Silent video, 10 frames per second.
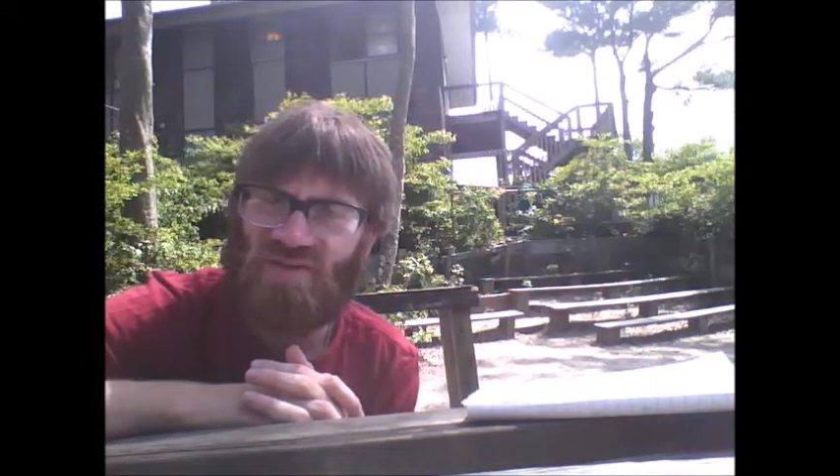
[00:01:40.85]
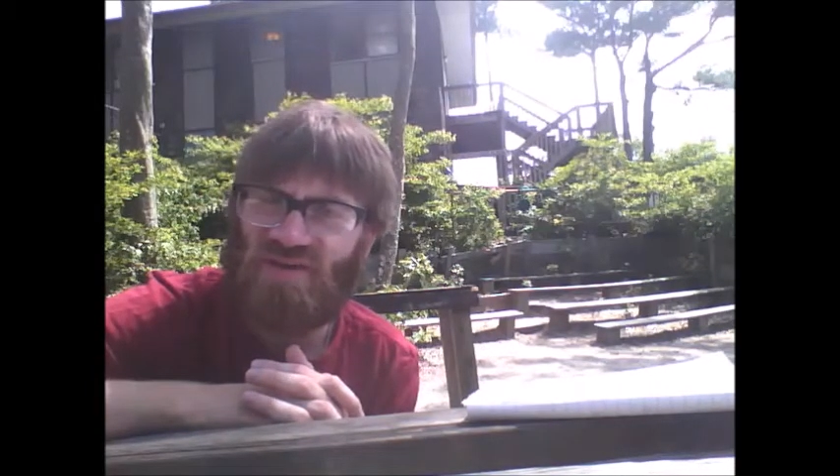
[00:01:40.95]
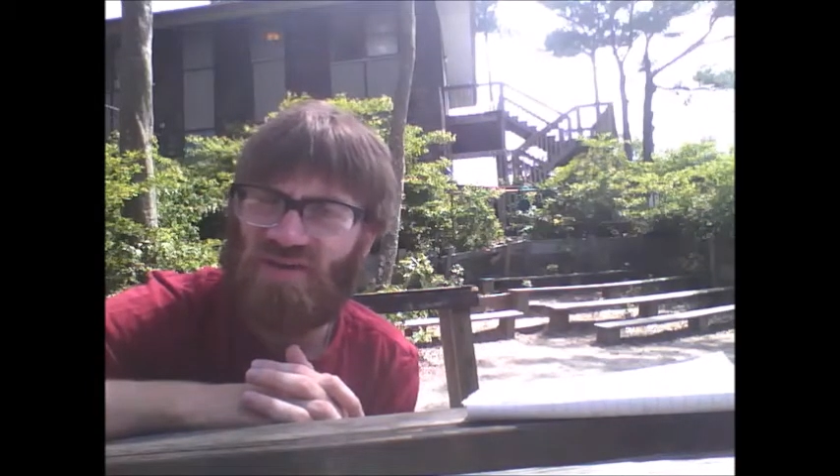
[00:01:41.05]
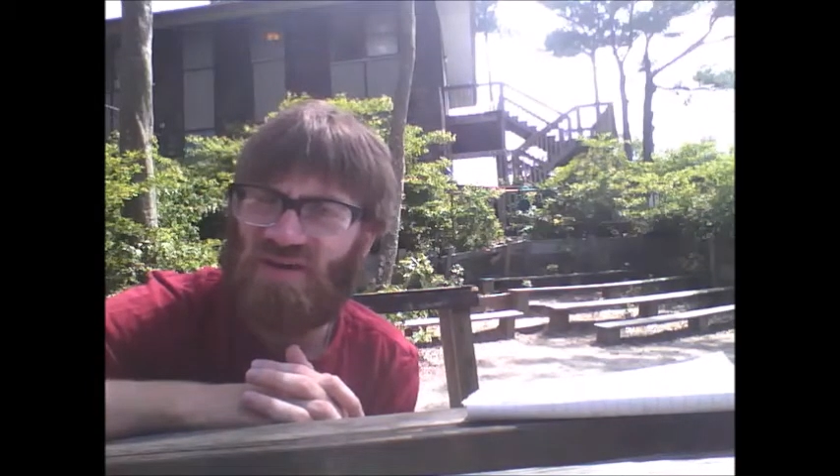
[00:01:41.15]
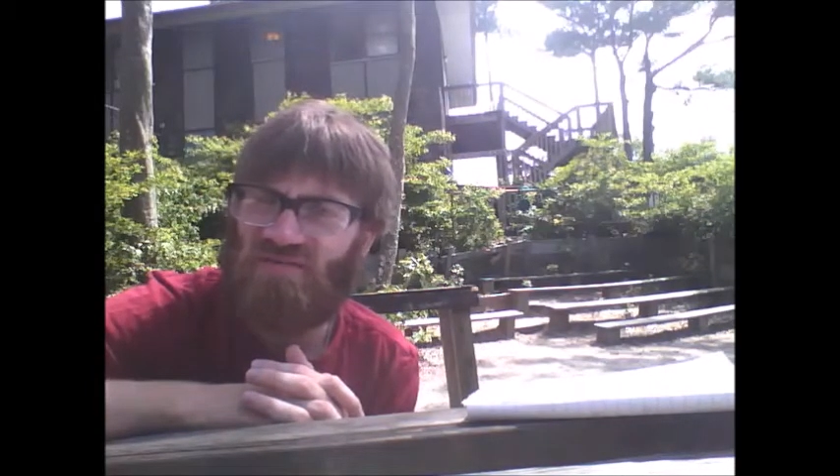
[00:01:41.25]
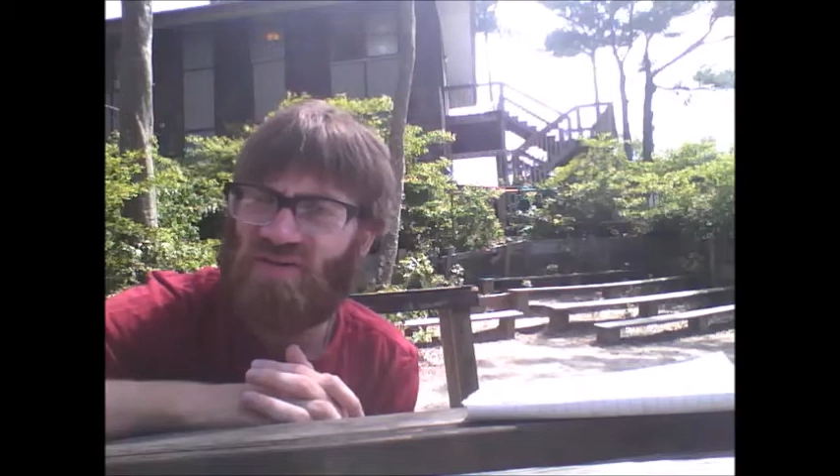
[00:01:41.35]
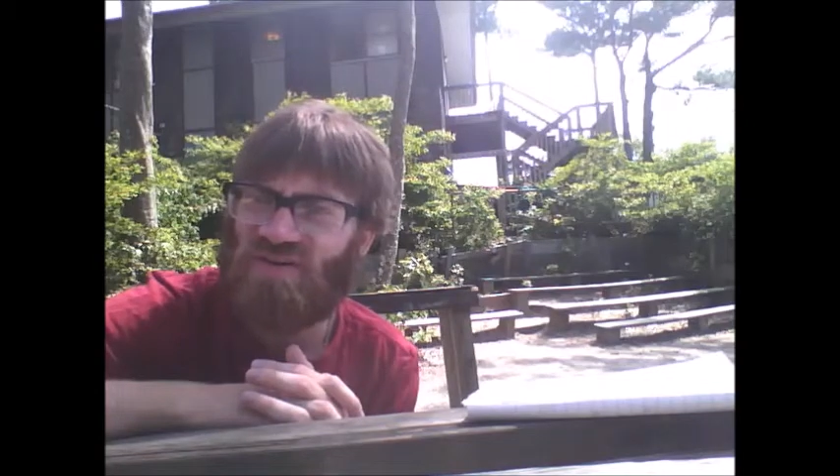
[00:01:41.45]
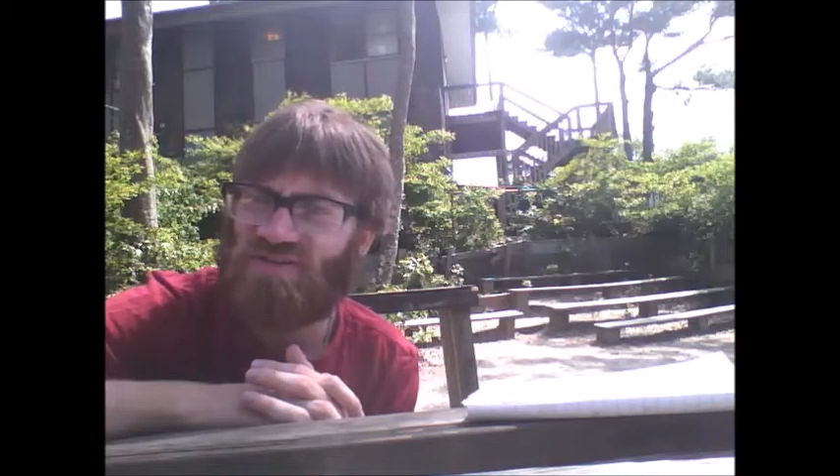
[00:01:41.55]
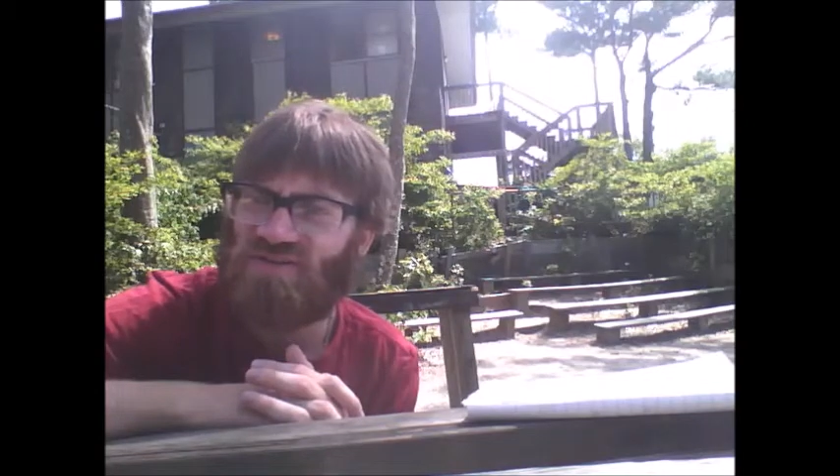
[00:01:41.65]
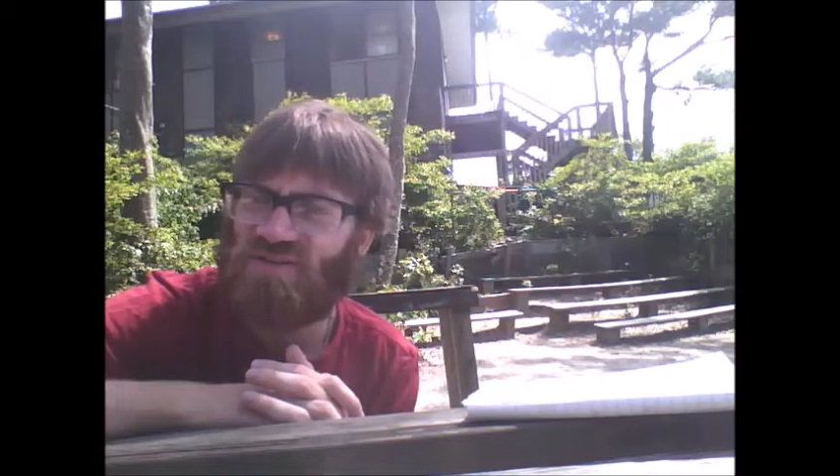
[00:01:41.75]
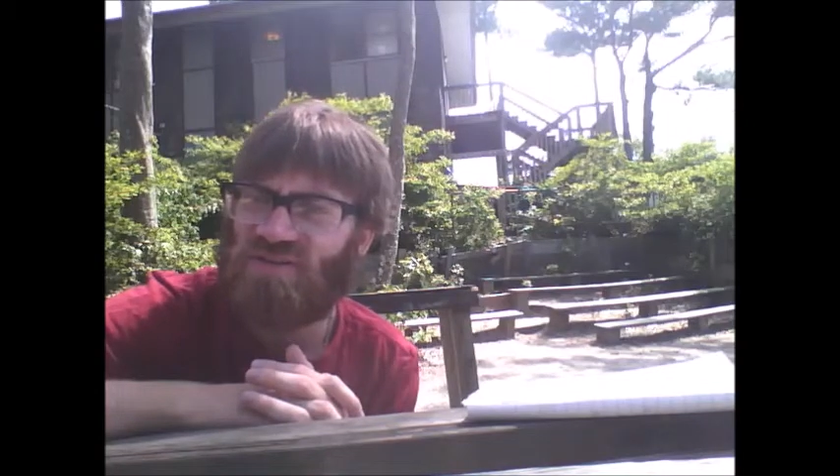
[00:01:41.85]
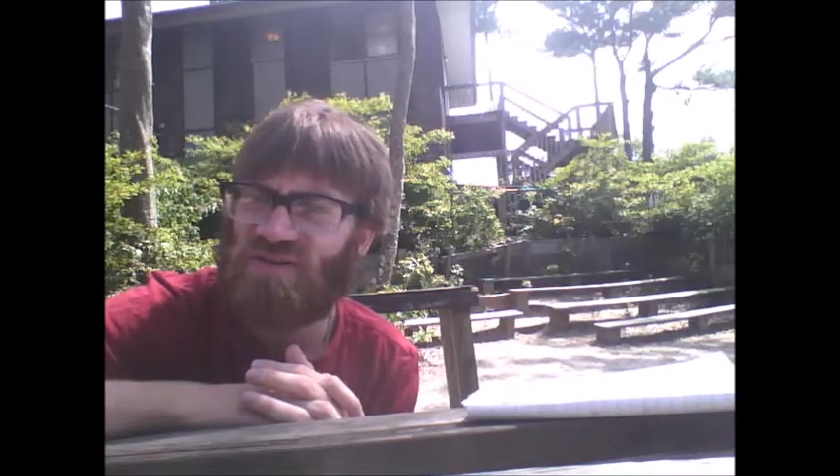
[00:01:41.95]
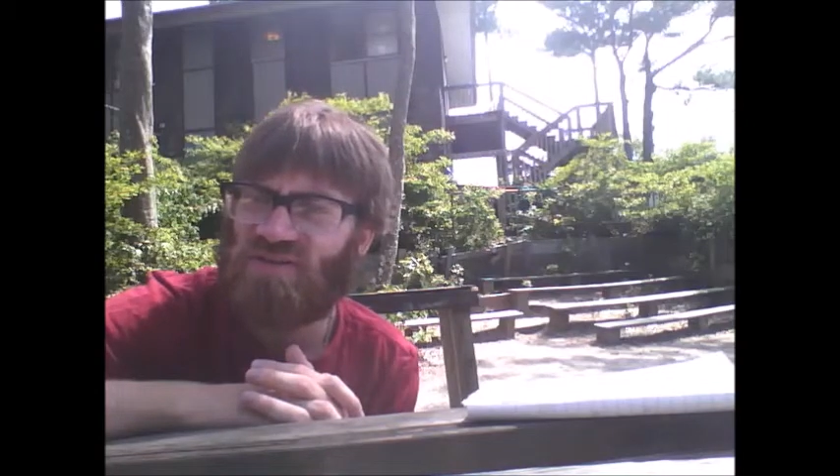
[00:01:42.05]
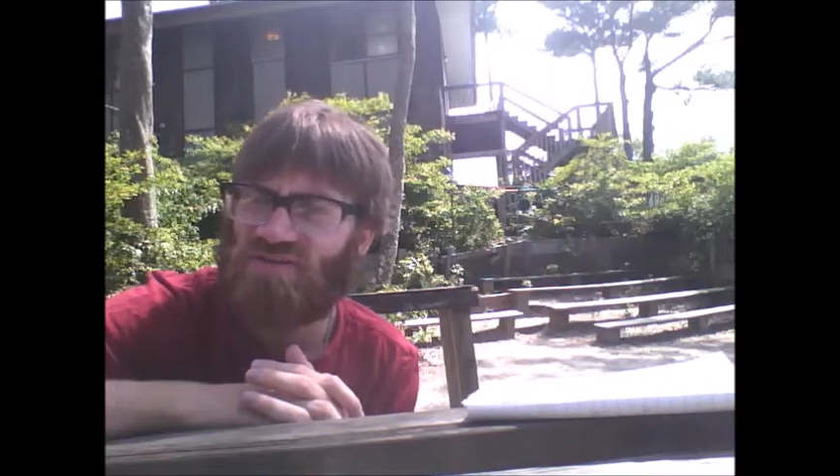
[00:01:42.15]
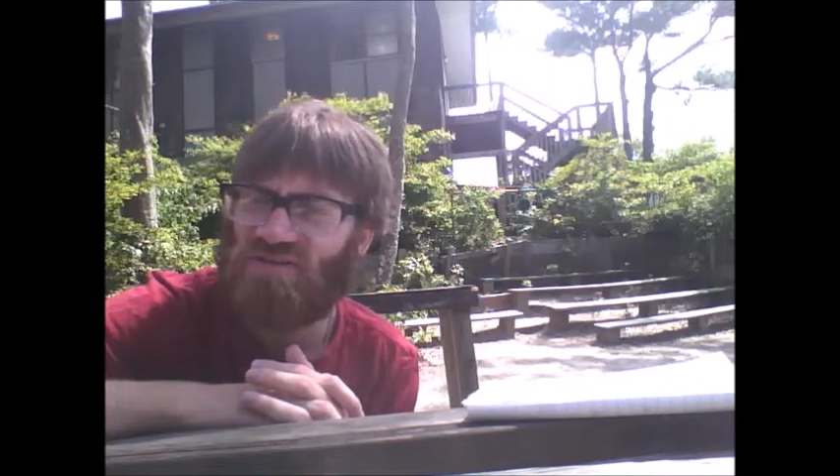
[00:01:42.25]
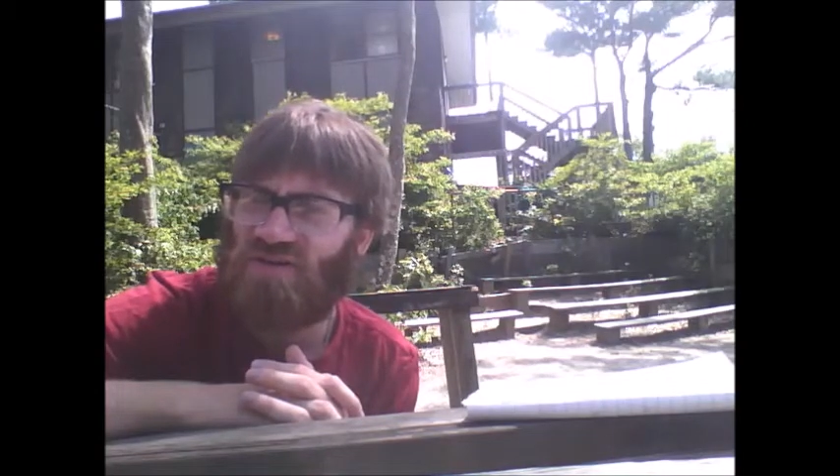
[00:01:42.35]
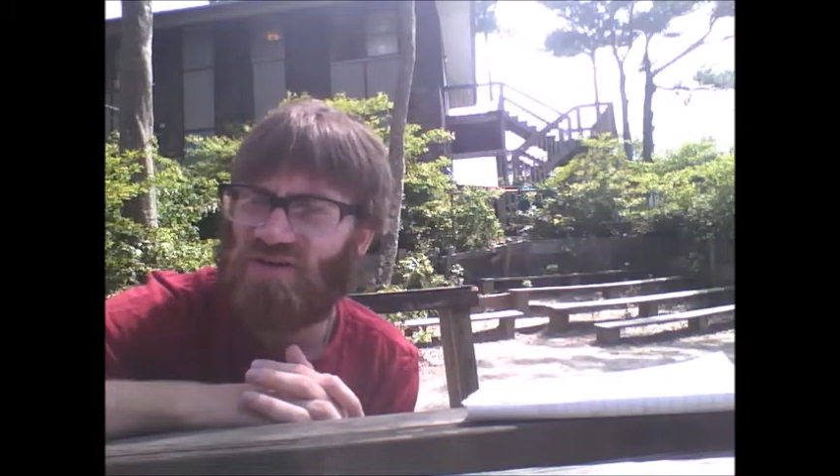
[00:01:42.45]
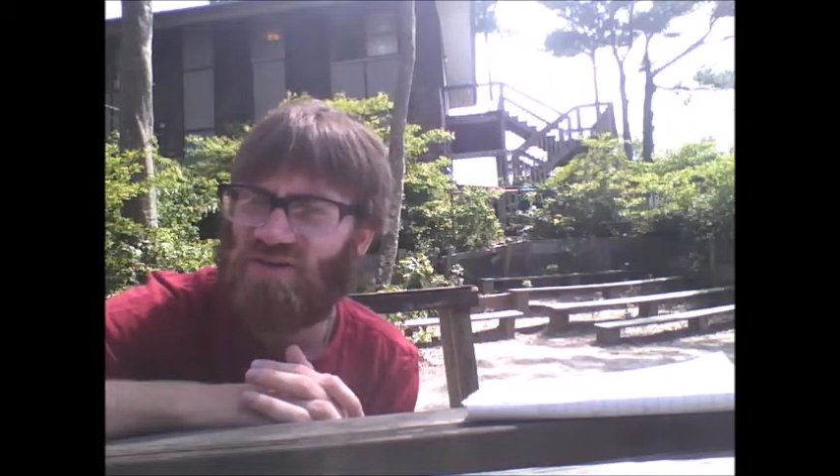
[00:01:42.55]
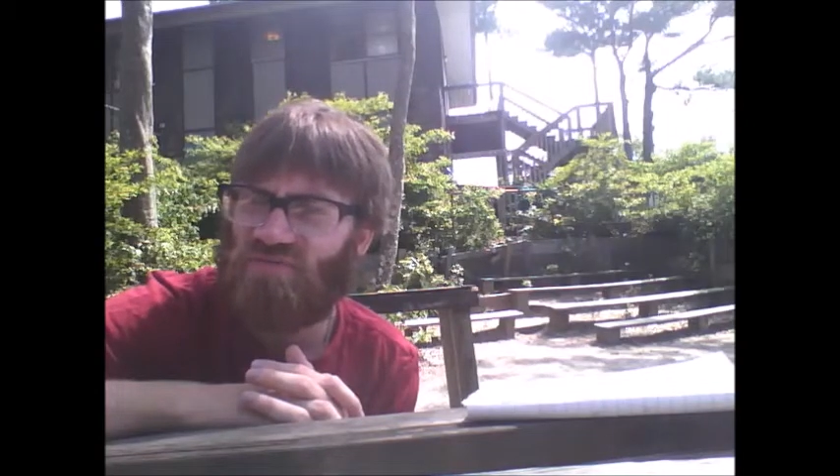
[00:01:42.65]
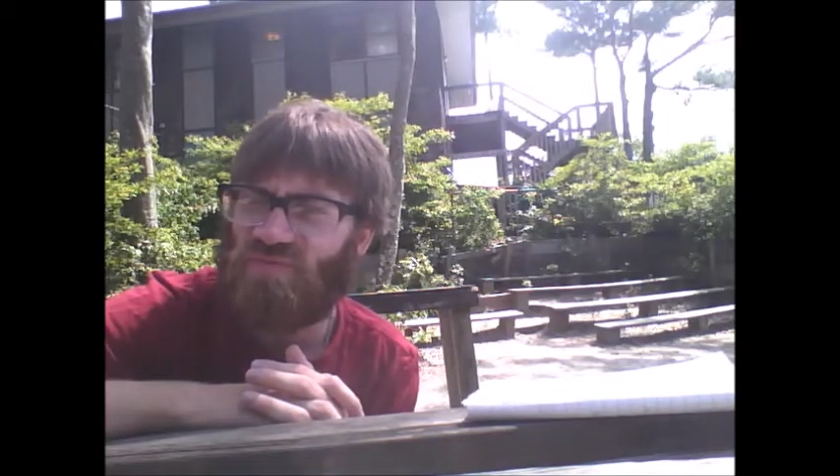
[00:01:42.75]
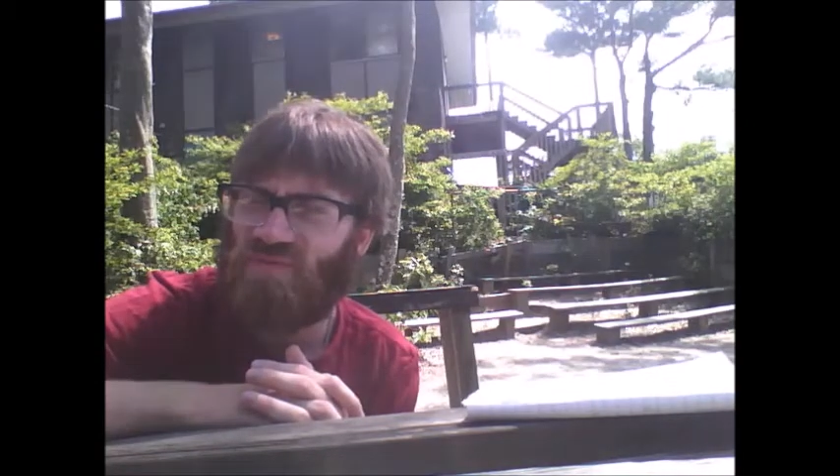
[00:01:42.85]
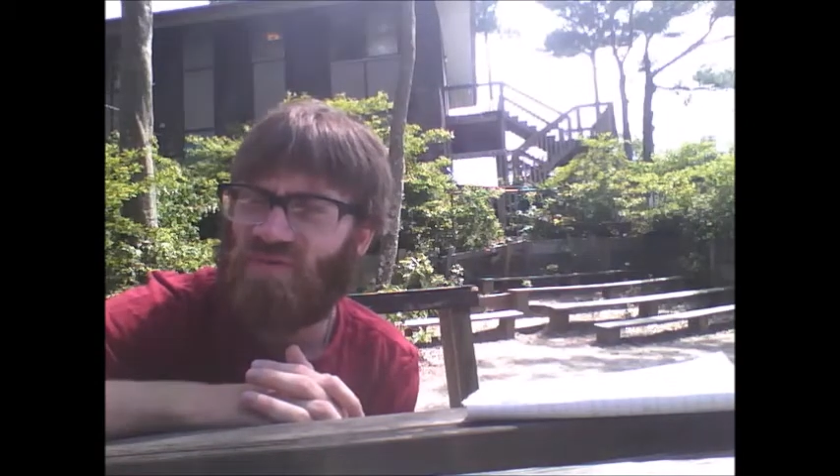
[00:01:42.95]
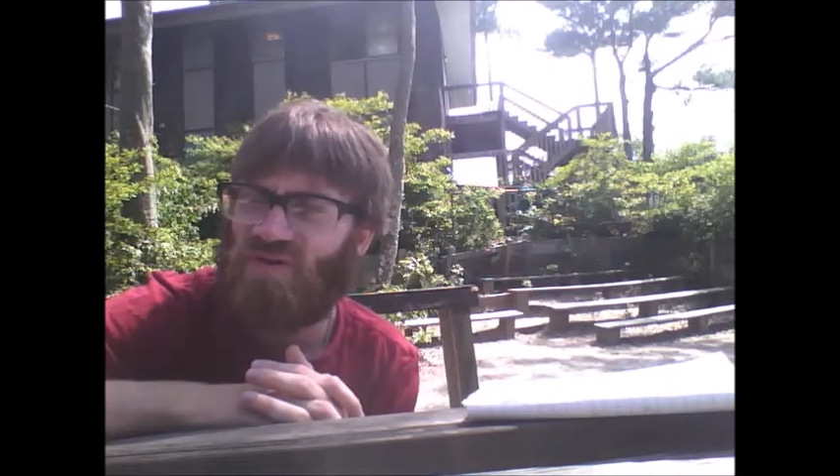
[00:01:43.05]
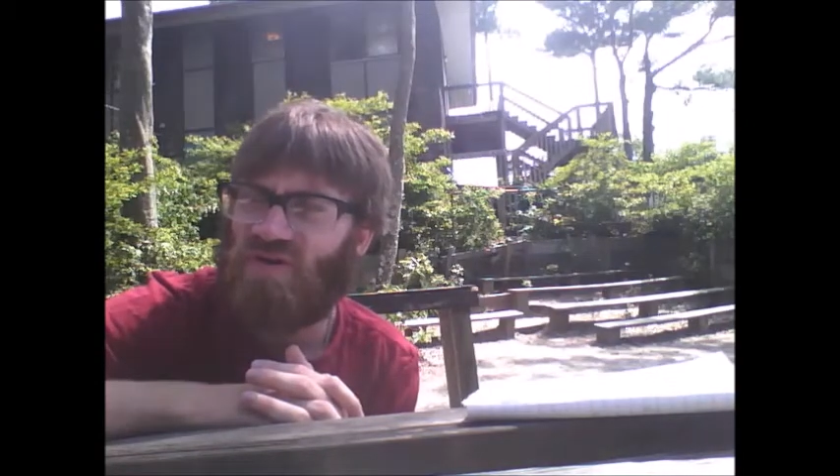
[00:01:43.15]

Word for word: Are they gonna have like targets from